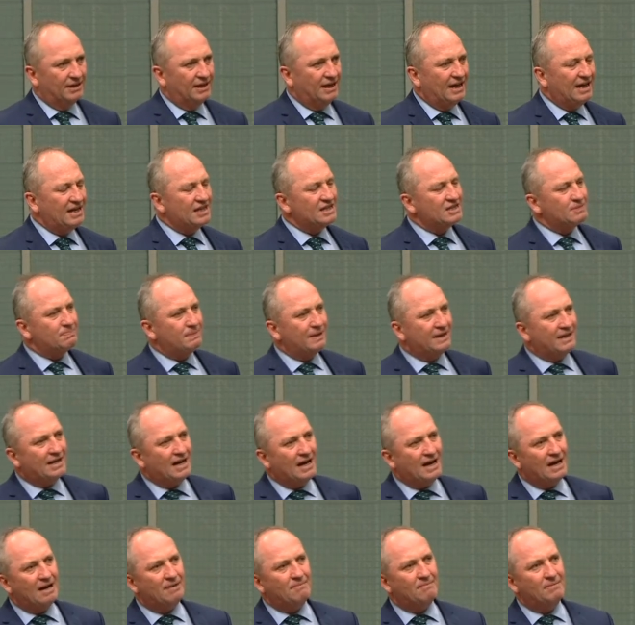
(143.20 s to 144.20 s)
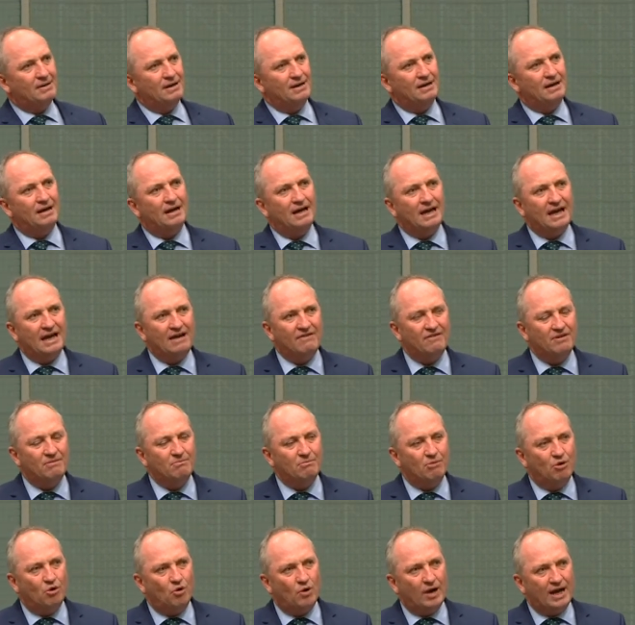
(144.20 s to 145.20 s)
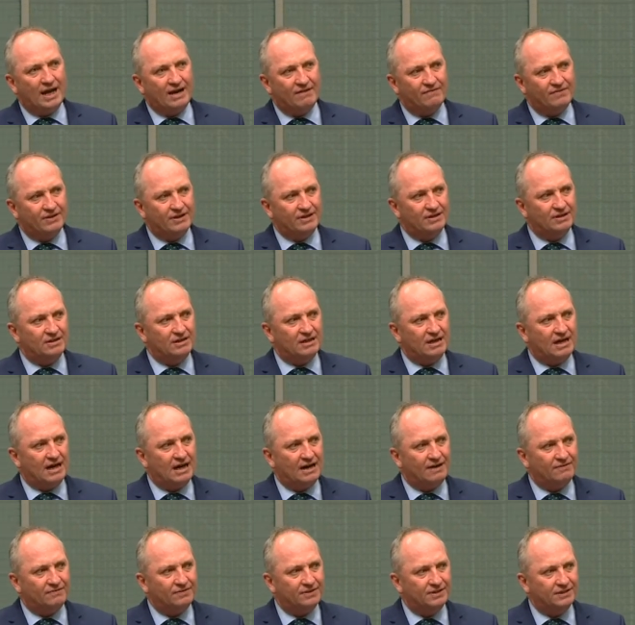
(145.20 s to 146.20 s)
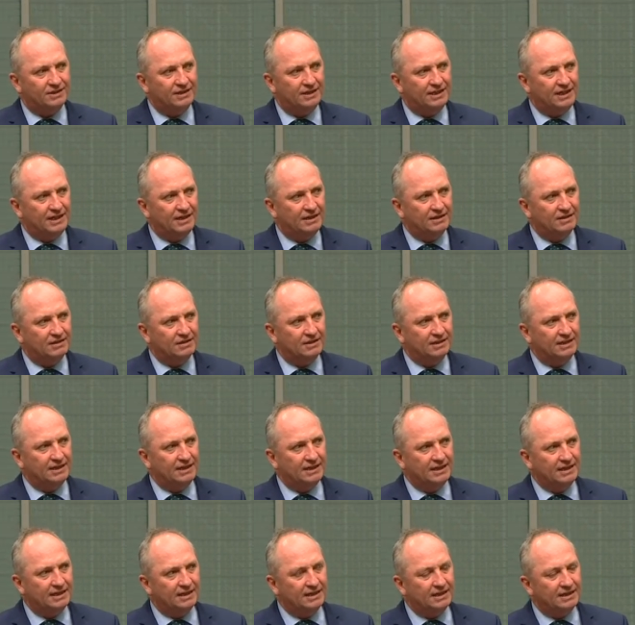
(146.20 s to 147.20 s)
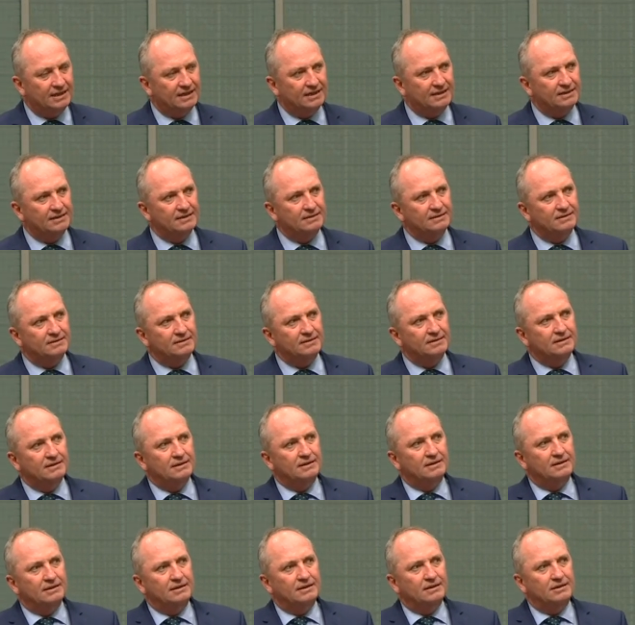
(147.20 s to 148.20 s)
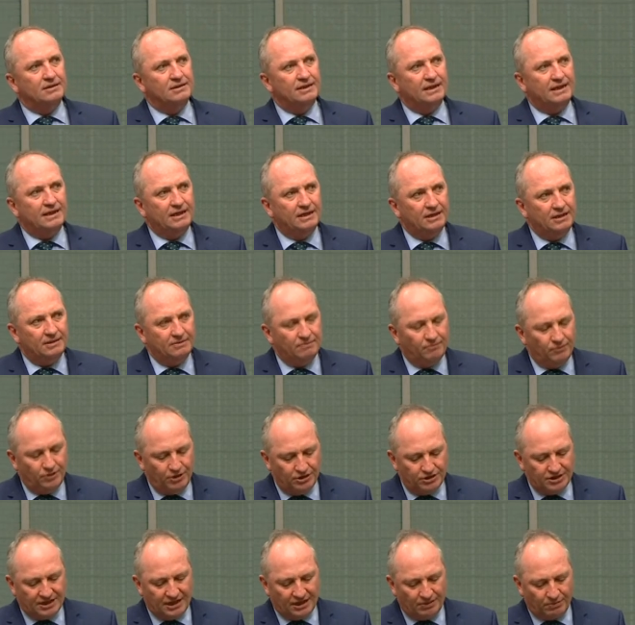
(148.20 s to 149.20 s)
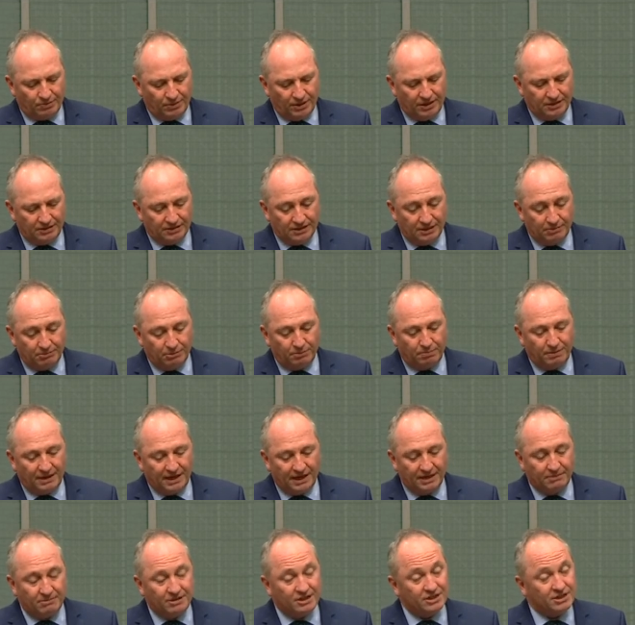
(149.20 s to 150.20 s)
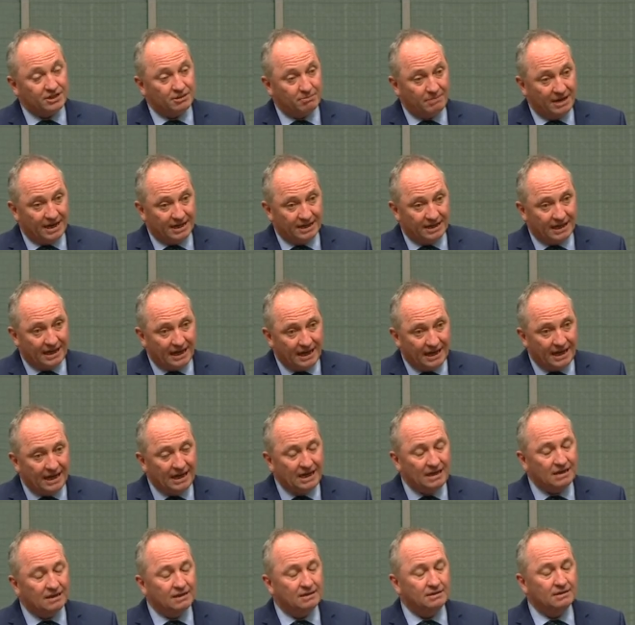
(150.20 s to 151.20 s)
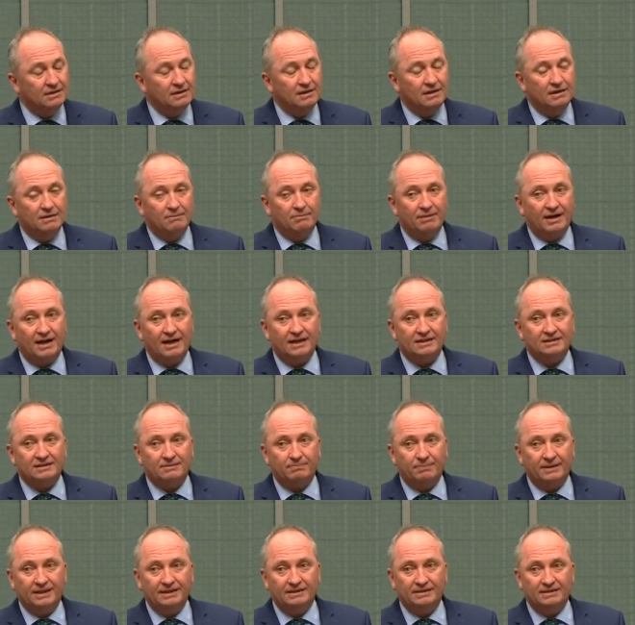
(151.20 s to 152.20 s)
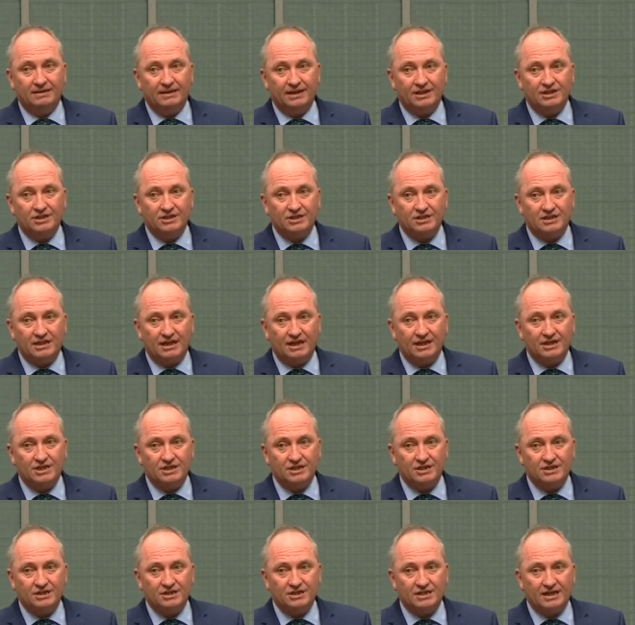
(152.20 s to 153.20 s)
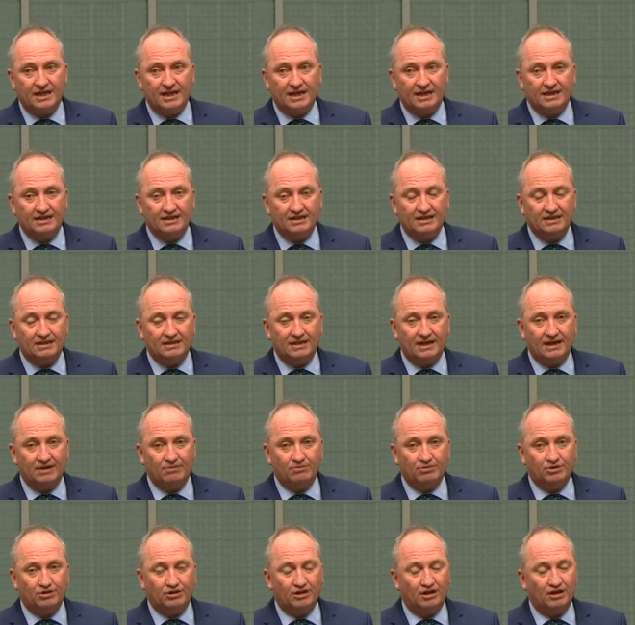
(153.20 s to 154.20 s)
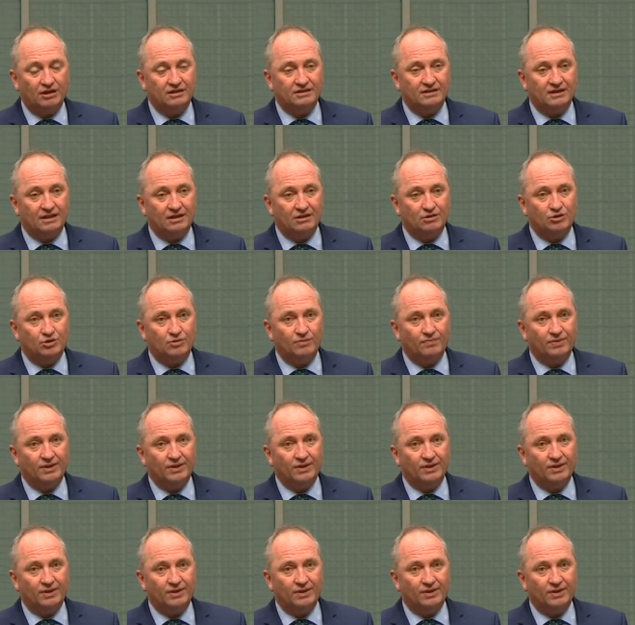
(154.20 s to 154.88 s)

It has become even more evident after the, the, uh, the New South Wales Liberal Party Minister Matt Kean passed a piece of legislation saying that they would close down